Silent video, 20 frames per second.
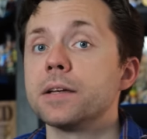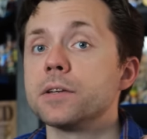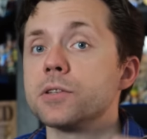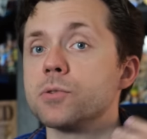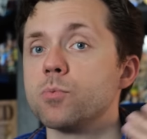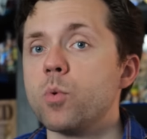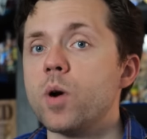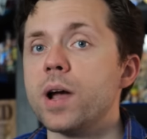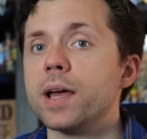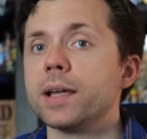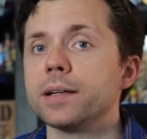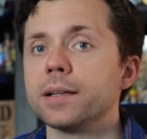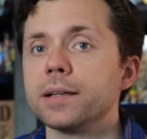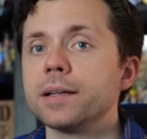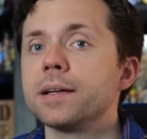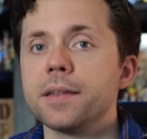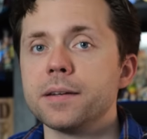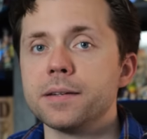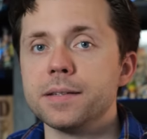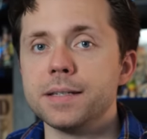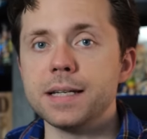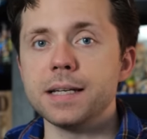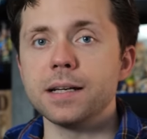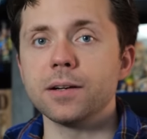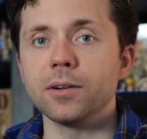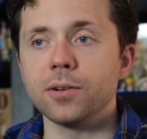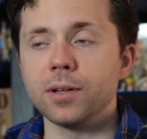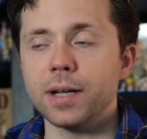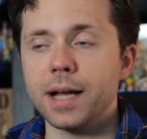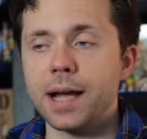is when the
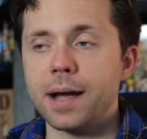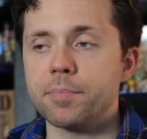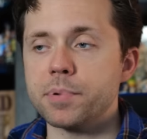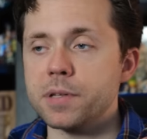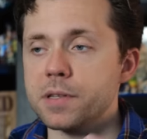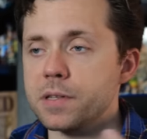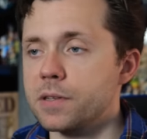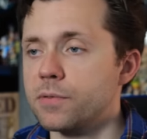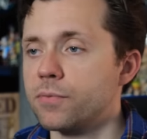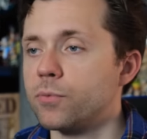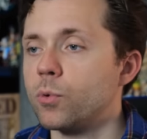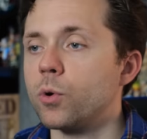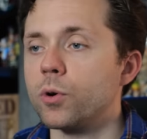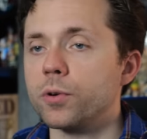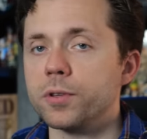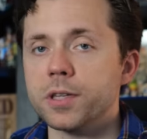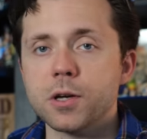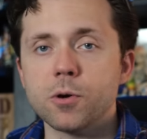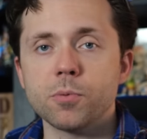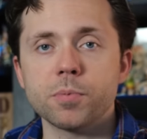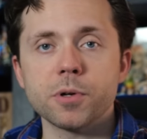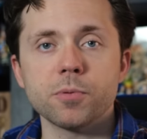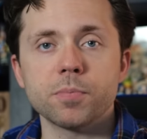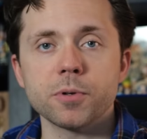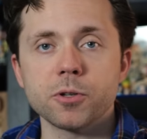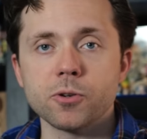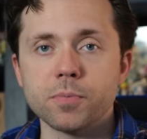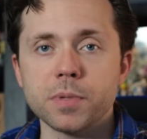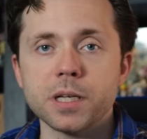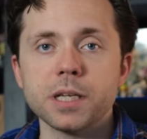deal happens for the
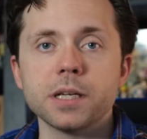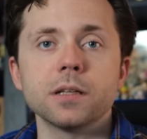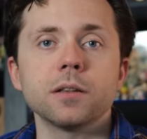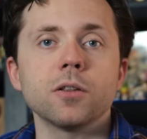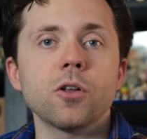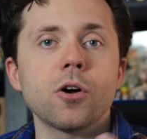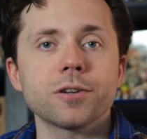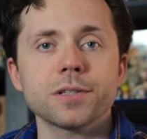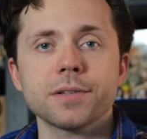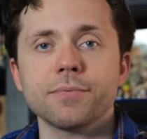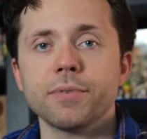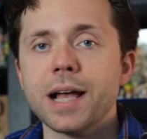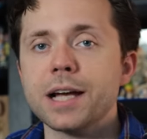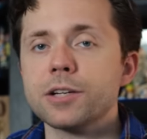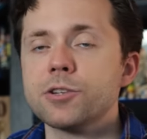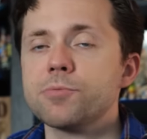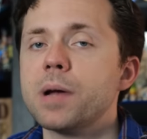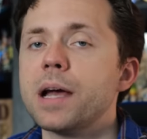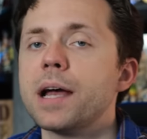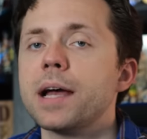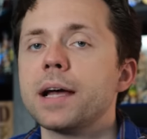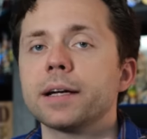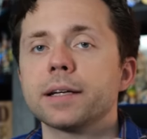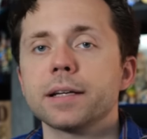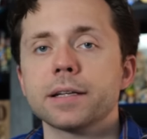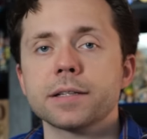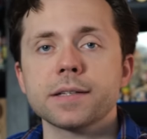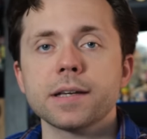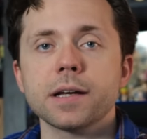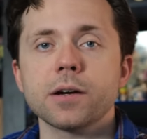Opiopinomi, lost
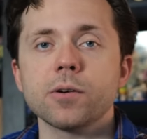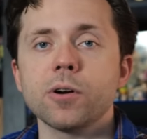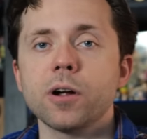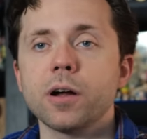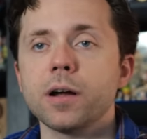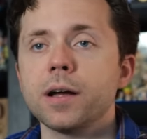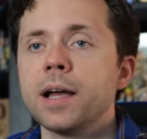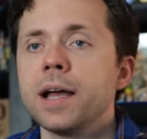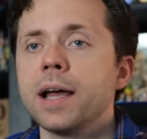flashback, etc.